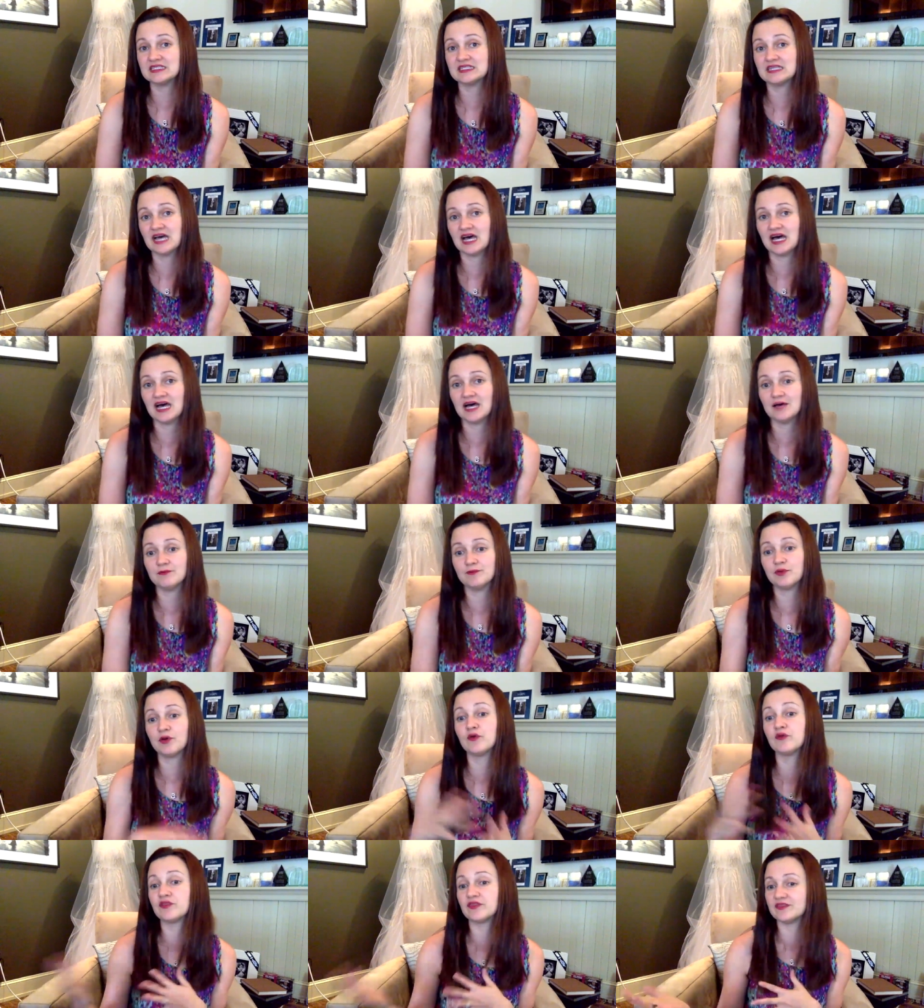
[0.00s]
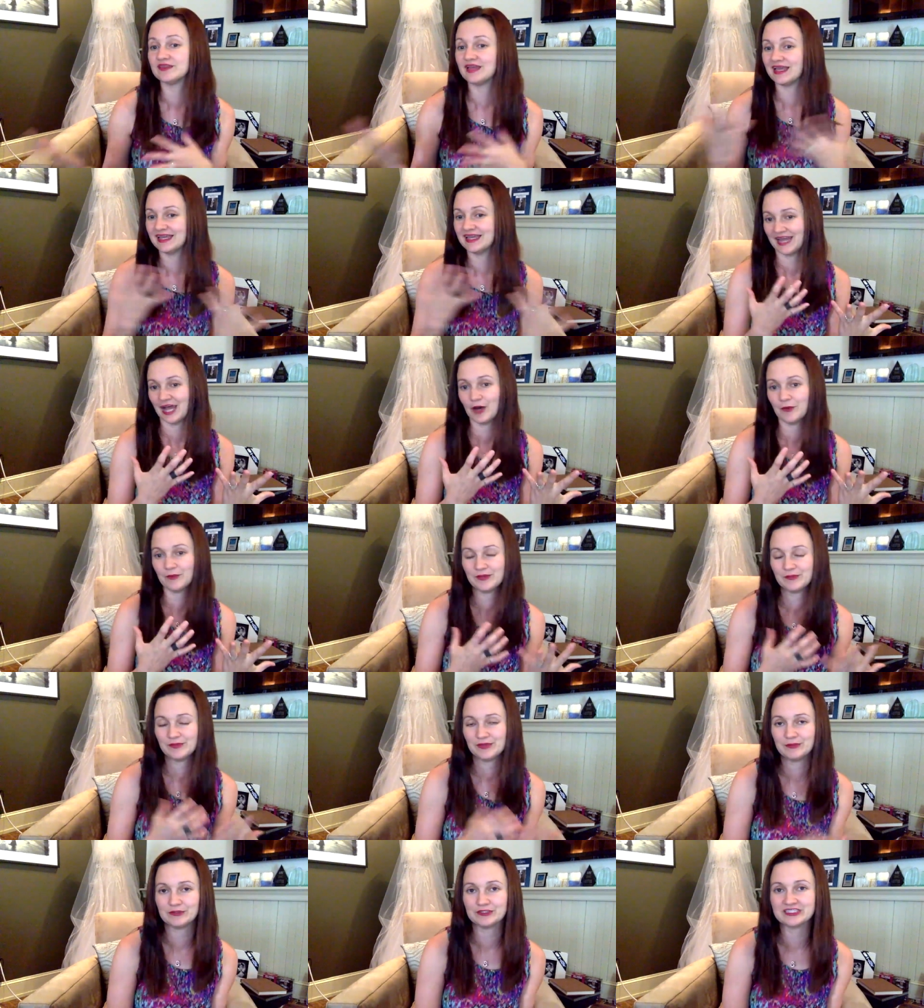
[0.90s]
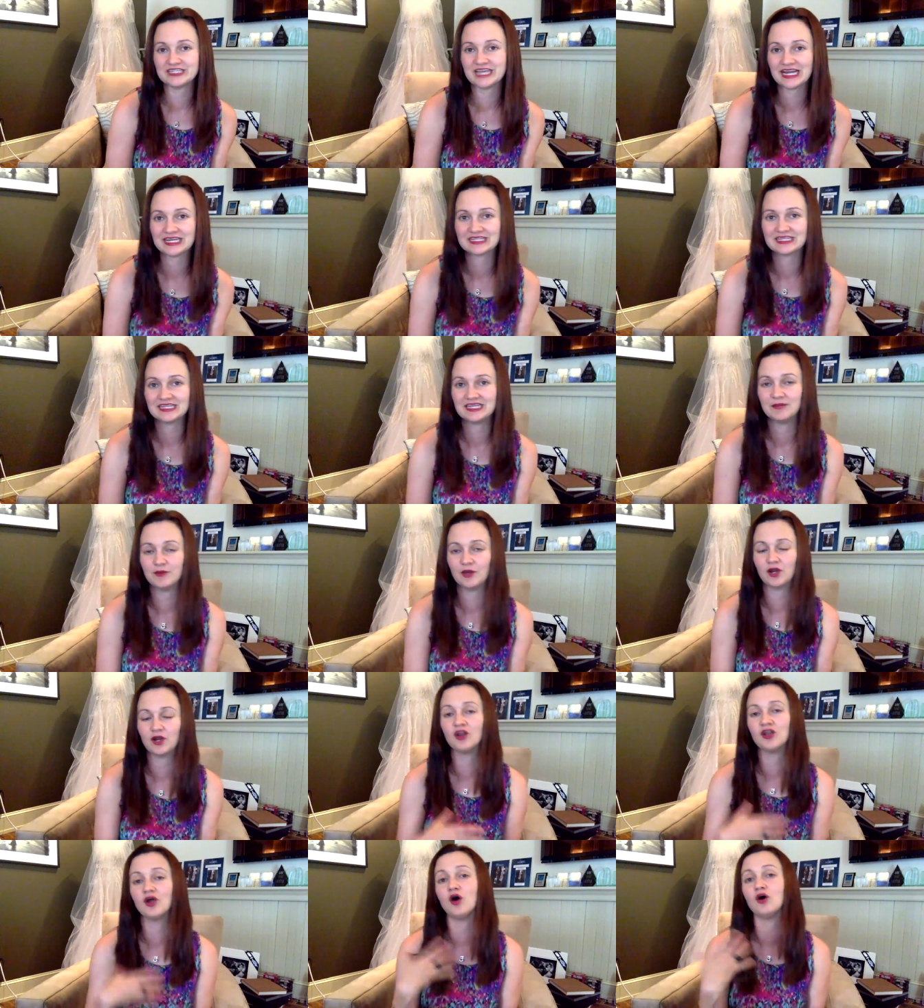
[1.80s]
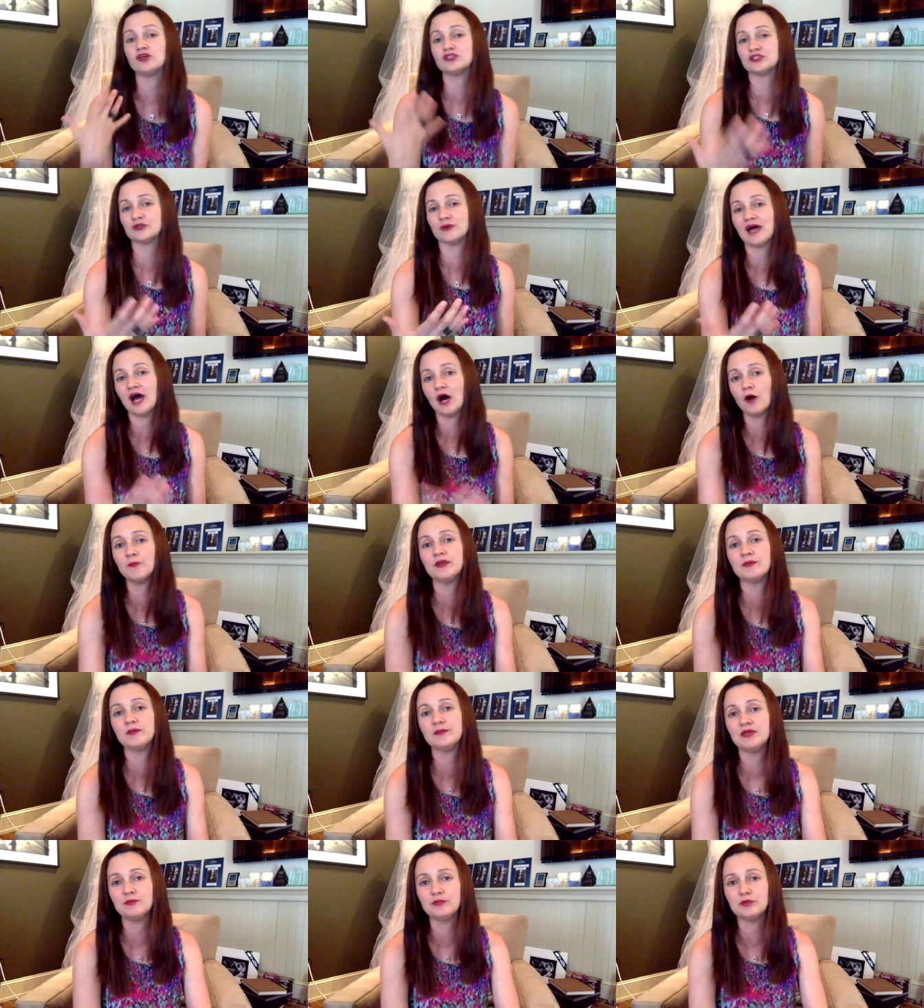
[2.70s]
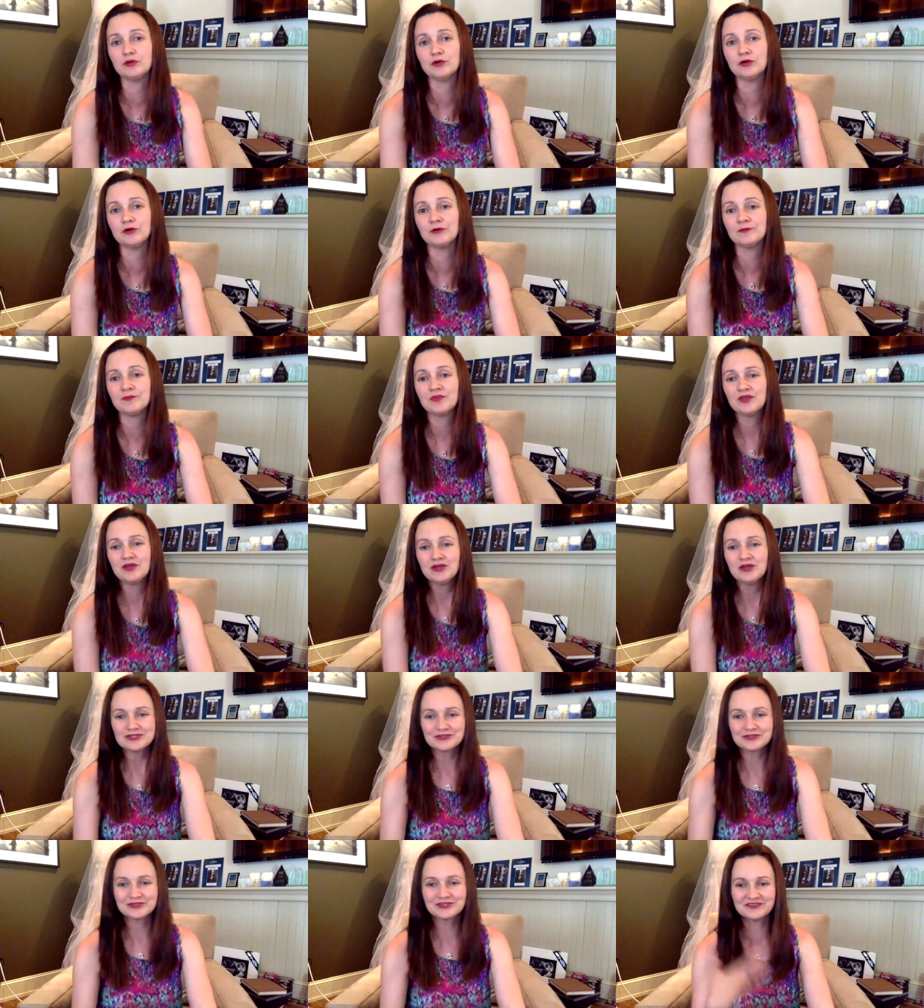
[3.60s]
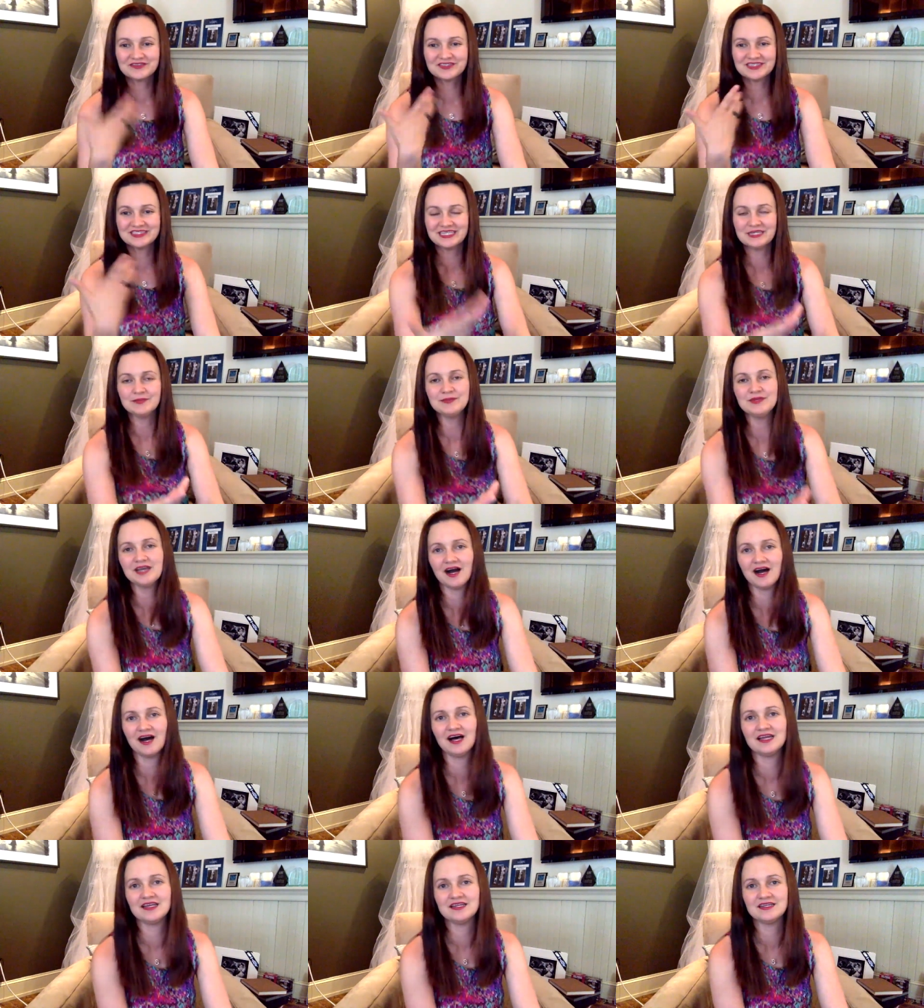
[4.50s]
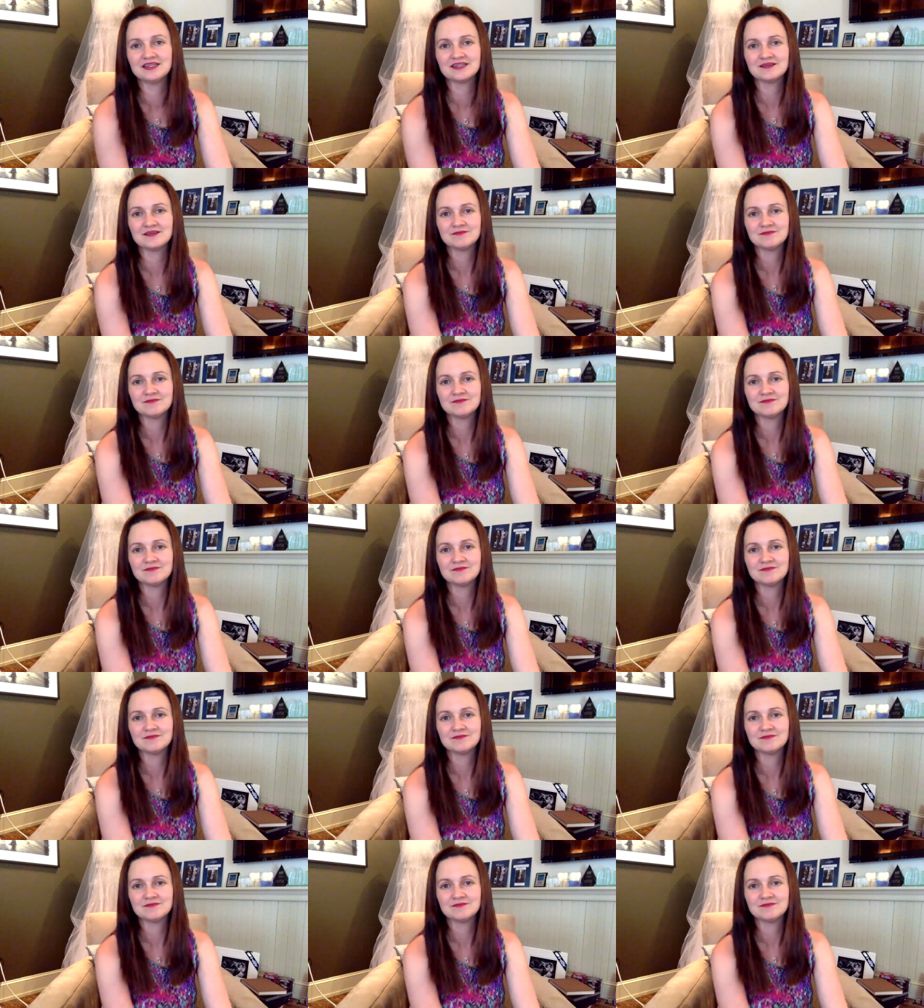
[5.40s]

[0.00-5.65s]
uh, both in helping people technically, but and also helping people sort of see beyond,